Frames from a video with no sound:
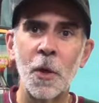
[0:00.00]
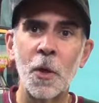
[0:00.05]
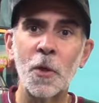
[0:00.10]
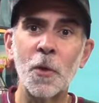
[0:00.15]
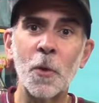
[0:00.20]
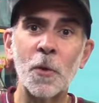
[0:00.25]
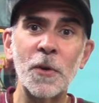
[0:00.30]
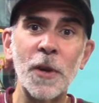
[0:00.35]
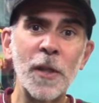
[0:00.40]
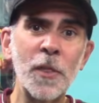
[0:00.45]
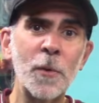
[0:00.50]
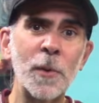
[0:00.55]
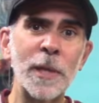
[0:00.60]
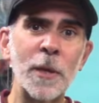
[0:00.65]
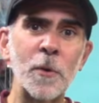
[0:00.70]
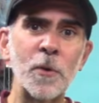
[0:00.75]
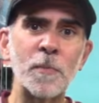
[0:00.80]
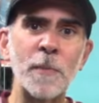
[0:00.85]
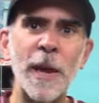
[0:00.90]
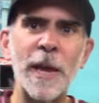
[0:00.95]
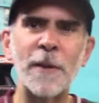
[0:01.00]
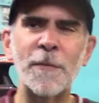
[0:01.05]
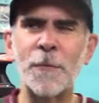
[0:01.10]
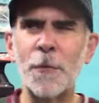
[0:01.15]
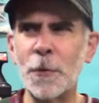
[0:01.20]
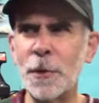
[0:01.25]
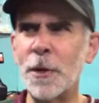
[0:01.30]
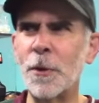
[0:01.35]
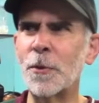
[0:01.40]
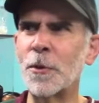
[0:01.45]
So another one that was made a
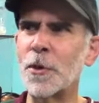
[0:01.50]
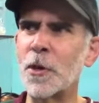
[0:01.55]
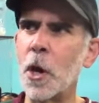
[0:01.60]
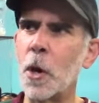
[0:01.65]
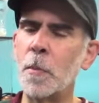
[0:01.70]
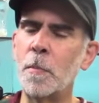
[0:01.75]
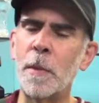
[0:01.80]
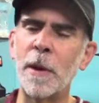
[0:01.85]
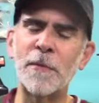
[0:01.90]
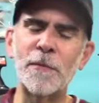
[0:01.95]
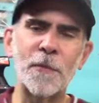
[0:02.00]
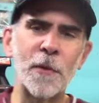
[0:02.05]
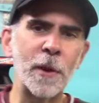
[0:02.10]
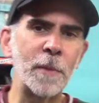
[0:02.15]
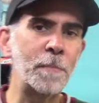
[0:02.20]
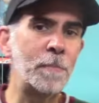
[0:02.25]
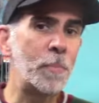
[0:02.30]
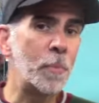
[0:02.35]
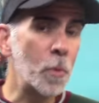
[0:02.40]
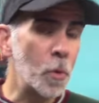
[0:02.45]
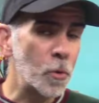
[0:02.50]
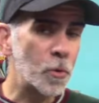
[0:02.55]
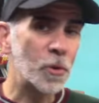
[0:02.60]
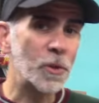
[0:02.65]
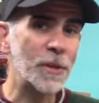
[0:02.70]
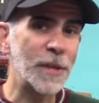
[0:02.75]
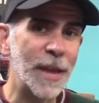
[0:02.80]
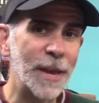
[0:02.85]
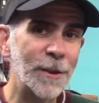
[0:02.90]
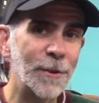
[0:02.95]
few years ago, my friend
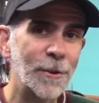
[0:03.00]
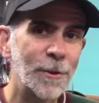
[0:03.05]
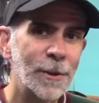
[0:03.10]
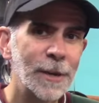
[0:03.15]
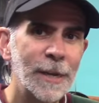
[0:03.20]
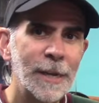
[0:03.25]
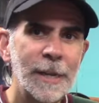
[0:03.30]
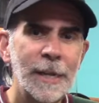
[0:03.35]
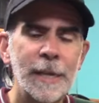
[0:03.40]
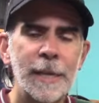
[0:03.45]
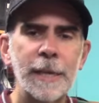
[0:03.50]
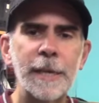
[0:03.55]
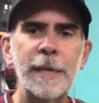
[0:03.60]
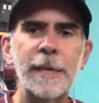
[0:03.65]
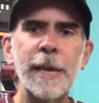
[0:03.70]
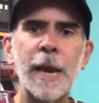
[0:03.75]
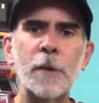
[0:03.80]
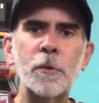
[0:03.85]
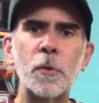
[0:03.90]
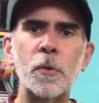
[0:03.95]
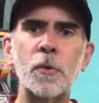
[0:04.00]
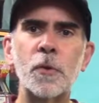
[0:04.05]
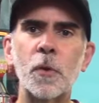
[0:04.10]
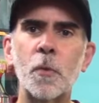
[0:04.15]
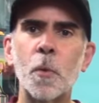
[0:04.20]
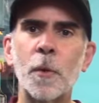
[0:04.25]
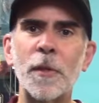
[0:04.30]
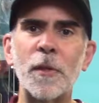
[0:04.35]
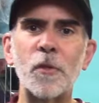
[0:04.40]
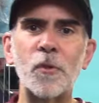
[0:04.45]
Bruce Yager, he actually
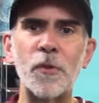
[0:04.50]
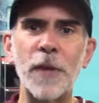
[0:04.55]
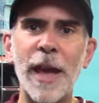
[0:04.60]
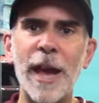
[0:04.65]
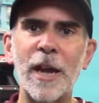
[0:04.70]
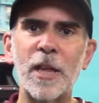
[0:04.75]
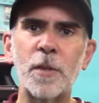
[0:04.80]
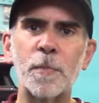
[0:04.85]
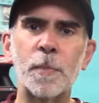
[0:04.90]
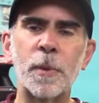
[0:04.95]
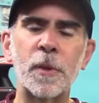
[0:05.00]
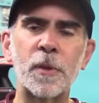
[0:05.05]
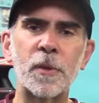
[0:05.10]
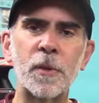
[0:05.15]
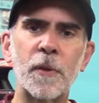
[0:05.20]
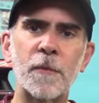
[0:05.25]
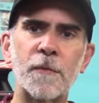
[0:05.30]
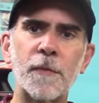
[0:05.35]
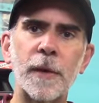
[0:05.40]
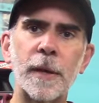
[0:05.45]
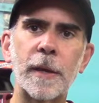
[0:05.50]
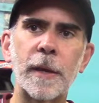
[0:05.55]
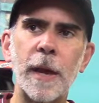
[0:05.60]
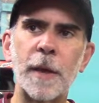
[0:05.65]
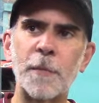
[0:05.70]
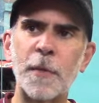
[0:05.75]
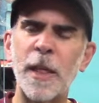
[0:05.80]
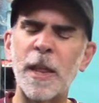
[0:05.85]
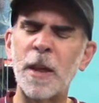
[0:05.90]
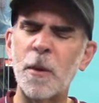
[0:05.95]
took one of the Jakks Pacific,
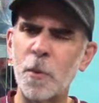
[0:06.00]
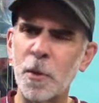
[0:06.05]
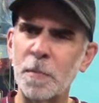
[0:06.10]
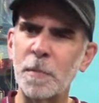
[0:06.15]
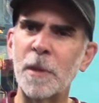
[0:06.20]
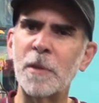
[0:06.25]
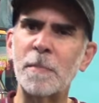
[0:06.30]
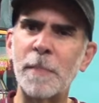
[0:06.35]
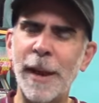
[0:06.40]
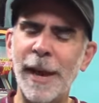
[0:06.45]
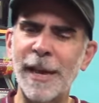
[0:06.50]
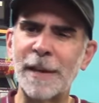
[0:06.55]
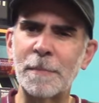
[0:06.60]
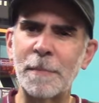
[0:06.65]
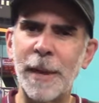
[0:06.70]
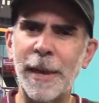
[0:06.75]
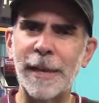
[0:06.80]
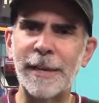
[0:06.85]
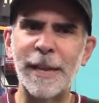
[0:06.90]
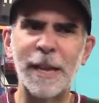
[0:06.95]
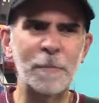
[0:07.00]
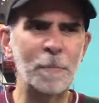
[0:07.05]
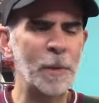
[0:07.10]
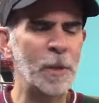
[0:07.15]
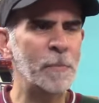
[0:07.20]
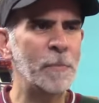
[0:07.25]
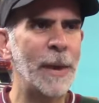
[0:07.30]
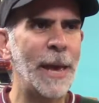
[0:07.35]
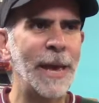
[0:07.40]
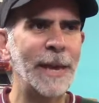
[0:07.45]
I think it was Ms. Pac-Man, had
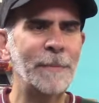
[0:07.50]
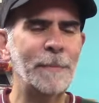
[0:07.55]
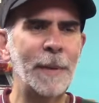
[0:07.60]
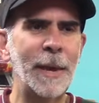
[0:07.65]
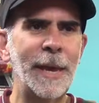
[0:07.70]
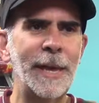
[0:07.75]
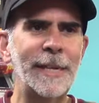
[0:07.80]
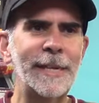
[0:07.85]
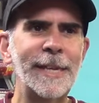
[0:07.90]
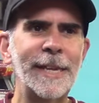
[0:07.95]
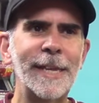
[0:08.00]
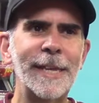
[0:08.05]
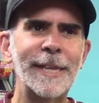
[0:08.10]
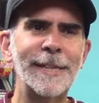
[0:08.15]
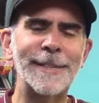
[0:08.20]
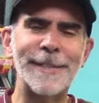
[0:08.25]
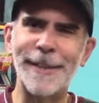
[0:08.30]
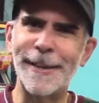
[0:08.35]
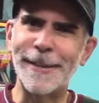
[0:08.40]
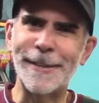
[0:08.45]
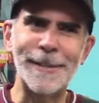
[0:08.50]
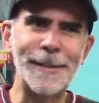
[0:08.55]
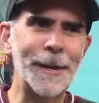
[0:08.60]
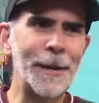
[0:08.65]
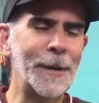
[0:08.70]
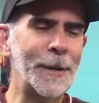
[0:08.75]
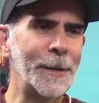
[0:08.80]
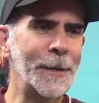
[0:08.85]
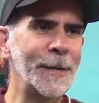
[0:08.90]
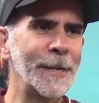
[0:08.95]
Ms. Pac-Man, Dig
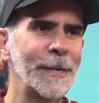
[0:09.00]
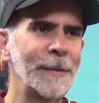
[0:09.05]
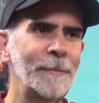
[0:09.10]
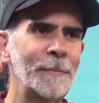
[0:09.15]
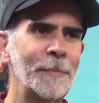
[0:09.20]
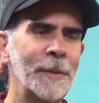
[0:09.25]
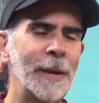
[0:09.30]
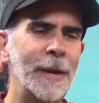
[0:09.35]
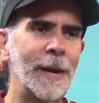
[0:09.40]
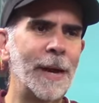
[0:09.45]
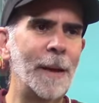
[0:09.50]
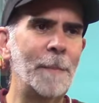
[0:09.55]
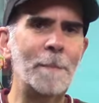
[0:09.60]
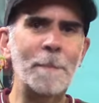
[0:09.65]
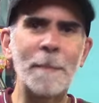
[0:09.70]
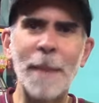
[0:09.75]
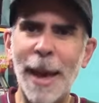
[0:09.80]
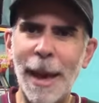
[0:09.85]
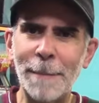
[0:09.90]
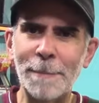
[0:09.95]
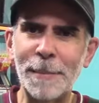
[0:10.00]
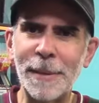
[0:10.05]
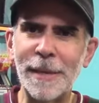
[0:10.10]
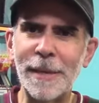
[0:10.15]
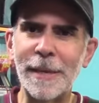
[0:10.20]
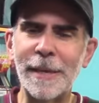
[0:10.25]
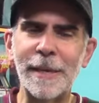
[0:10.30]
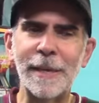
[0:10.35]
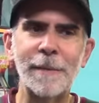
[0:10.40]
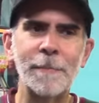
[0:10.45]
Dug, uh,
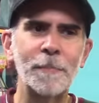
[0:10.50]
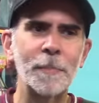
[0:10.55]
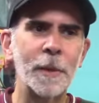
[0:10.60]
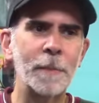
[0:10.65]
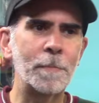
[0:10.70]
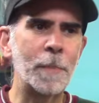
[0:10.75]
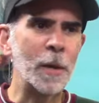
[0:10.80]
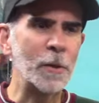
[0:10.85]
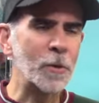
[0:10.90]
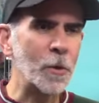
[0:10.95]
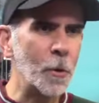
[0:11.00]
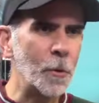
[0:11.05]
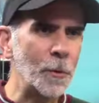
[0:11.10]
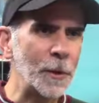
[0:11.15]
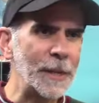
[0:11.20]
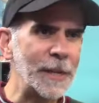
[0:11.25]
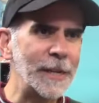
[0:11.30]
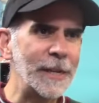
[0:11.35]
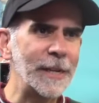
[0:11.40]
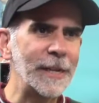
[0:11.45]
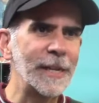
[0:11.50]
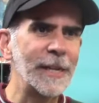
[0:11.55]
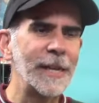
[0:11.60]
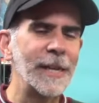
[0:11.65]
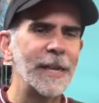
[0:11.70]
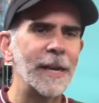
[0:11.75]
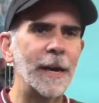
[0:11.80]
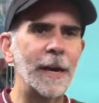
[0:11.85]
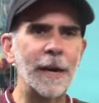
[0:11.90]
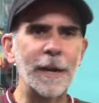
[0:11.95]
Mappy, Bosconian,
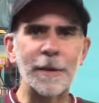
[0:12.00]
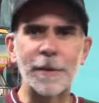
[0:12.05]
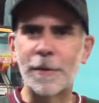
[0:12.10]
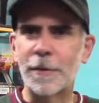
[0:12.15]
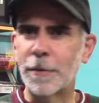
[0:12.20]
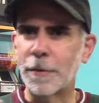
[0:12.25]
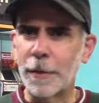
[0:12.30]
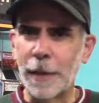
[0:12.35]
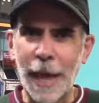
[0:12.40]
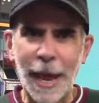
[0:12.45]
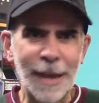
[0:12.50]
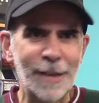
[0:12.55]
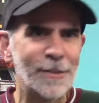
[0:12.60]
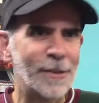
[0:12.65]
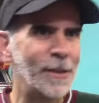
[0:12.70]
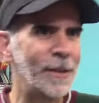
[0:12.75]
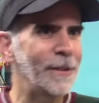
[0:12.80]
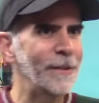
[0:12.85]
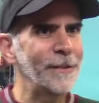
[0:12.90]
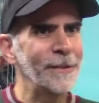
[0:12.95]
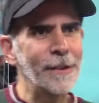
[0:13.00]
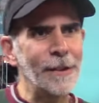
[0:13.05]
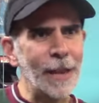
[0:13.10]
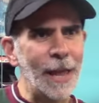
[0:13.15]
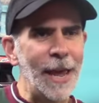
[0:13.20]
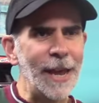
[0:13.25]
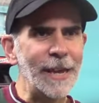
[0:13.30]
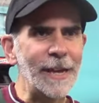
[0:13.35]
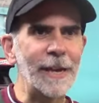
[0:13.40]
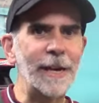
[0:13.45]
uh, Galaxian,
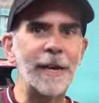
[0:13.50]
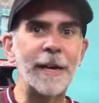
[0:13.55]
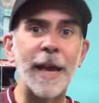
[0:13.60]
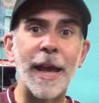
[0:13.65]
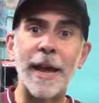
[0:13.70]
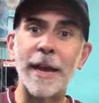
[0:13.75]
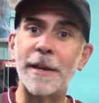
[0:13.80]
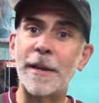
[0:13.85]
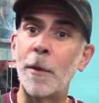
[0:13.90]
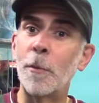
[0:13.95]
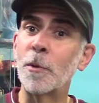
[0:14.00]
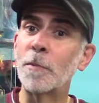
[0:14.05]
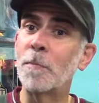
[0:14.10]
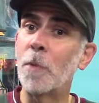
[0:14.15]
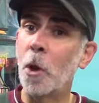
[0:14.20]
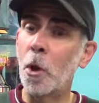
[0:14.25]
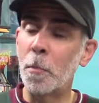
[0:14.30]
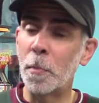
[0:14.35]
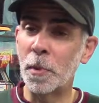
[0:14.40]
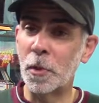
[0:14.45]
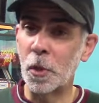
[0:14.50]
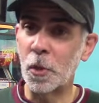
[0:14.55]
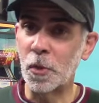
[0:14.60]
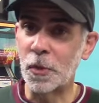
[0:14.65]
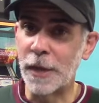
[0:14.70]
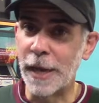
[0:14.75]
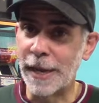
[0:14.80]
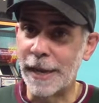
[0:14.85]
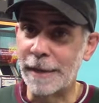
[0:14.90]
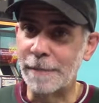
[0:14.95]
Galaga, and there was pole
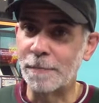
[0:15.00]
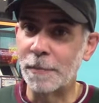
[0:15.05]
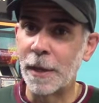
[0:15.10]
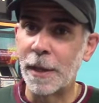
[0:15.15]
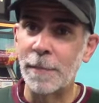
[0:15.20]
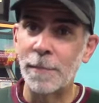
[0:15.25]
position on it.